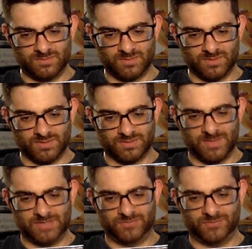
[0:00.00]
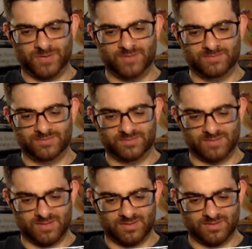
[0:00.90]
Because the best friends,
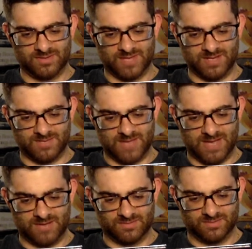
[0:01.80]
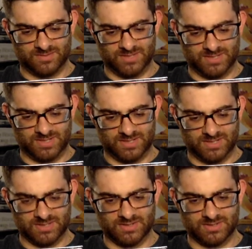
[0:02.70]
they come out
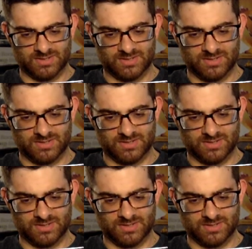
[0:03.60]
and